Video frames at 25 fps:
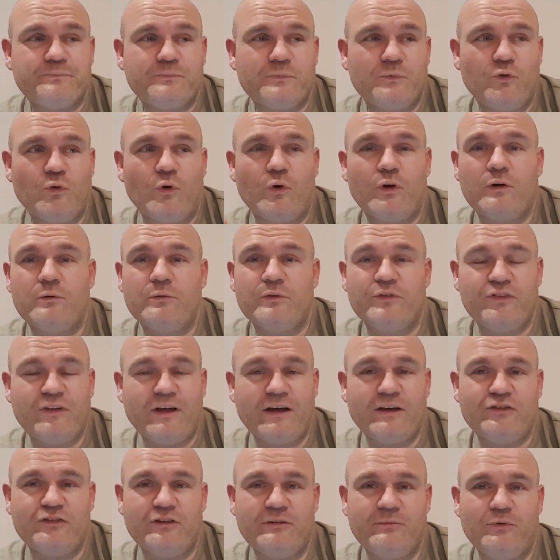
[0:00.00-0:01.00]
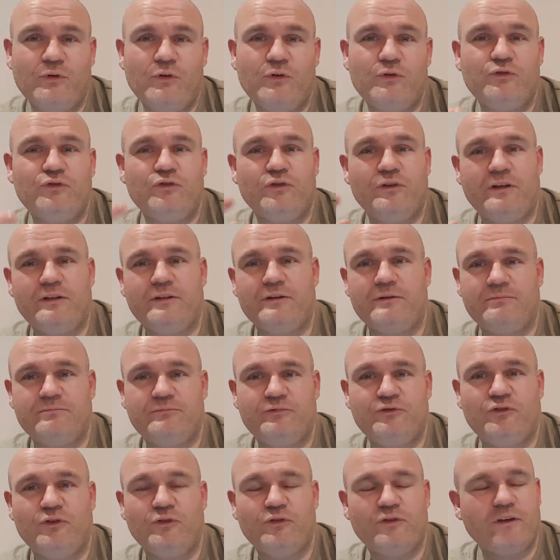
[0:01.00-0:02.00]
daughter was sexually abused, you'd either
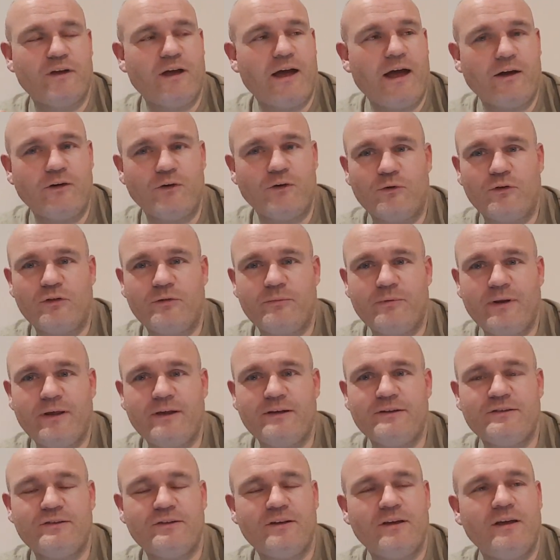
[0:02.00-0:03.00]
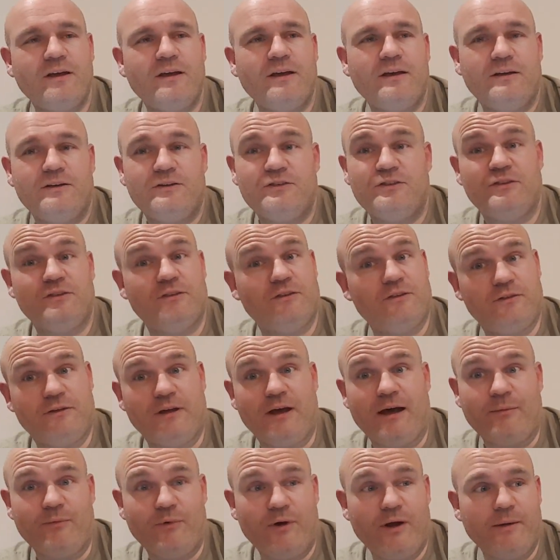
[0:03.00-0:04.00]
shoot the guy to the police. She said,
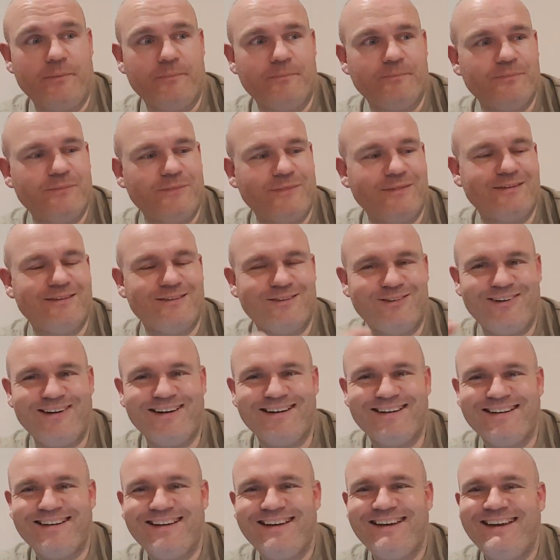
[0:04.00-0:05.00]
damn right, great.